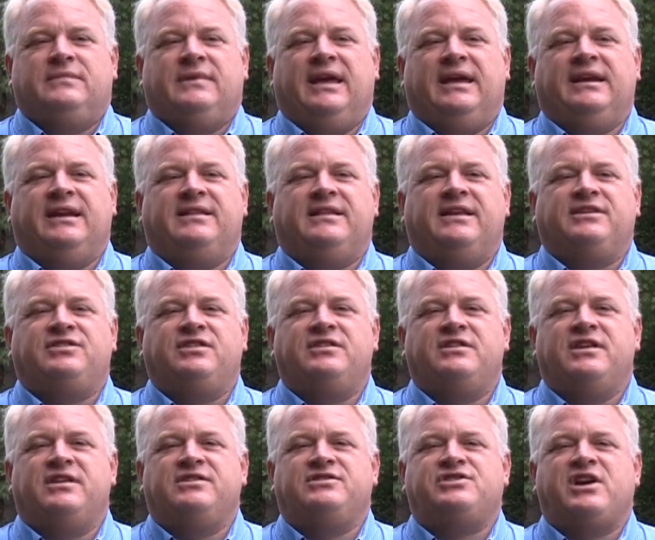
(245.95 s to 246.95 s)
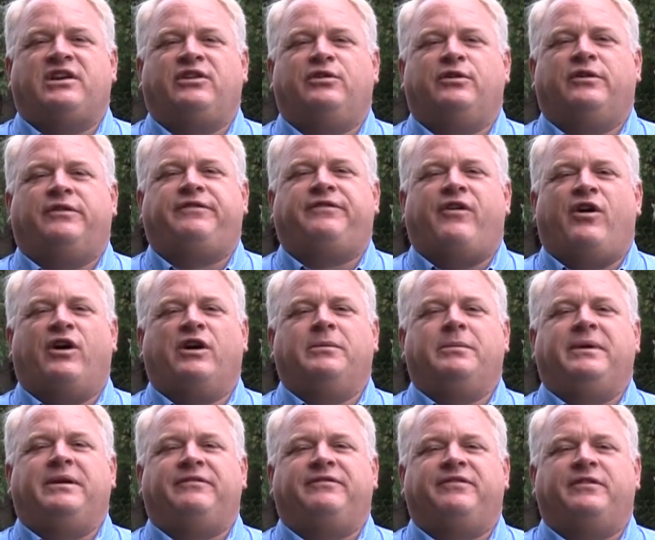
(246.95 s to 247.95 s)
In addition to general
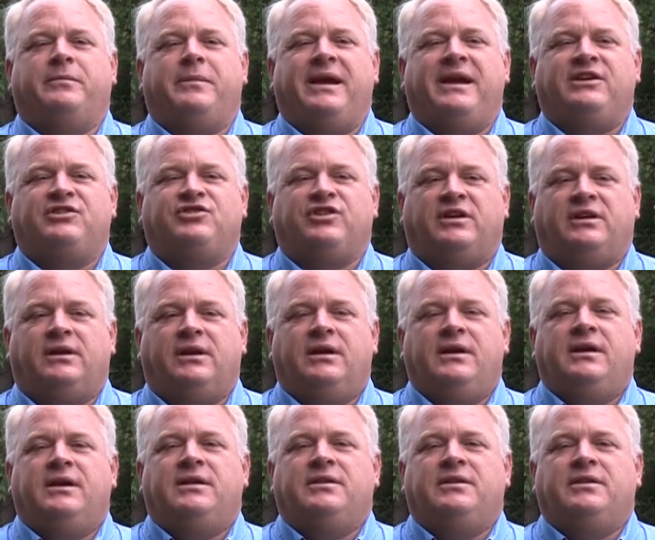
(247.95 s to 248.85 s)
farm information,